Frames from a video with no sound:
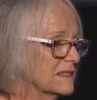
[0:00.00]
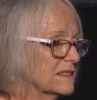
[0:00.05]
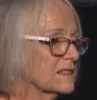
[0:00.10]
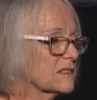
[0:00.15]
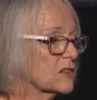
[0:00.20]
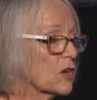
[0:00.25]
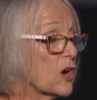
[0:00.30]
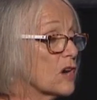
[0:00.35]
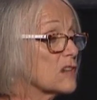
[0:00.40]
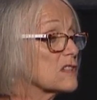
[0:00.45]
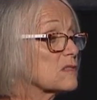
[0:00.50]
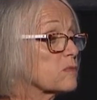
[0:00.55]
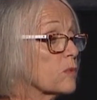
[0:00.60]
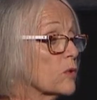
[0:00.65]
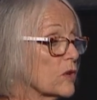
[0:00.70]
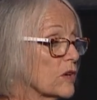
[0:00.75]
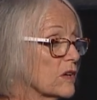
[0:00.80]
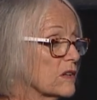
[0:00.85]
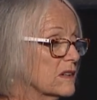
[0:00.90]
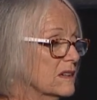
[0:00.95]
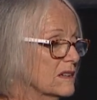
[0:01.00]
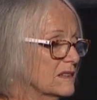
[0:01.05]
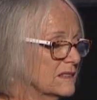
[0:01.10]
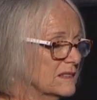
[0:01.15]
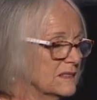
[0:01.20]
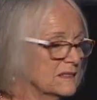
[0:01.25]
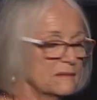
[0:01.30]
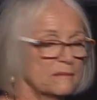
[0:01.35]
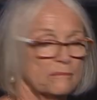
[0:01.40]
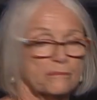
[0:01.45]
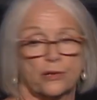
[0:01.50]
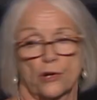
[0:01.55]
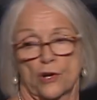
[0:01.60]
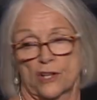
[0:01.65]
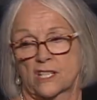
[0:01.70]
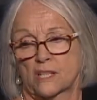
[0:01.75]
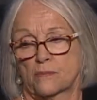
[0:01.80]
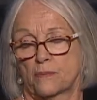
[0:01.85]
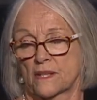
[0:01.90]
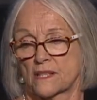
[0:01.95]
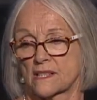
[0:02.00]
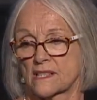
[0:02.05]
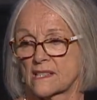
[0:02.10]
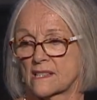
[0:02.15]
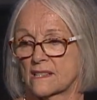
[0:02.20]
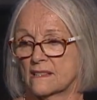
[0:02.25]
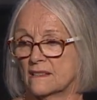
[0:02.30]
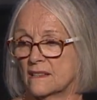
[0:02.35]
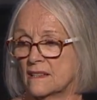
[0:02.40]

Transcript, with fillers: God's word prospers.